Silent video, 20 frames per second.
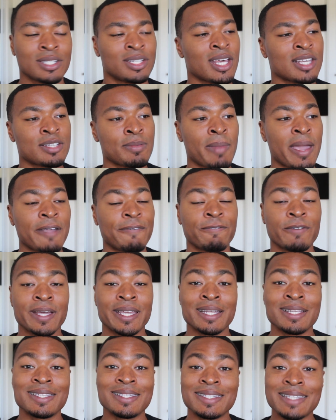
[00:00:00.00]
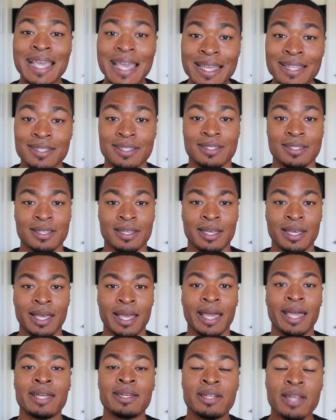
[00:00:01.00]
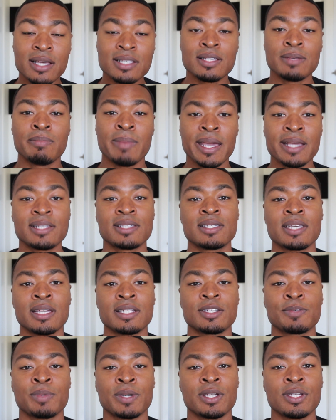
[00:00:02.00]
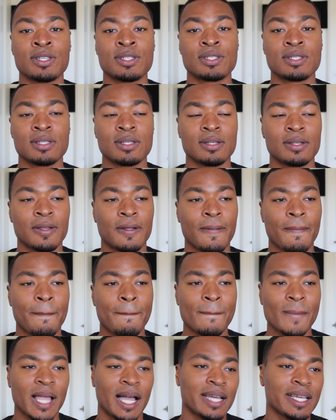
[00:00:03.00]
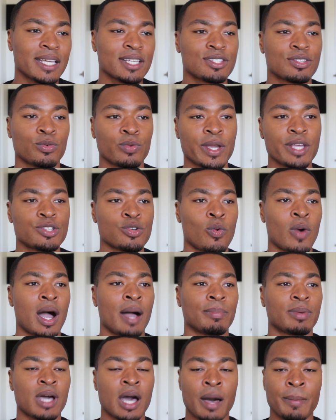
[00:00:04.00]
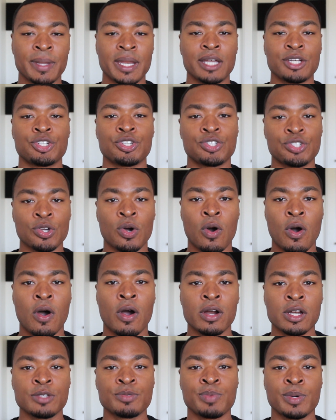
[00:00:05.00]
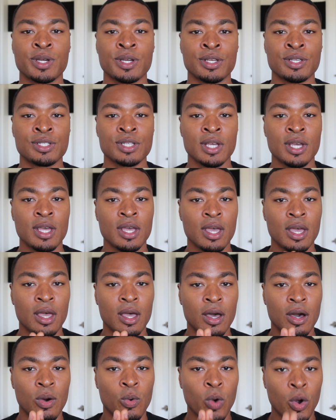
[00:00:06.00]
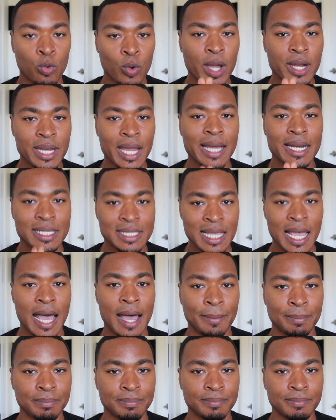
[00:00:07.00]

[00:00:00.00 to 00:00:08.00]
It doesn't make freaking sense. It doesn't make sense, because I guess the reason why I'm coming at you so hard is because we're running out of time.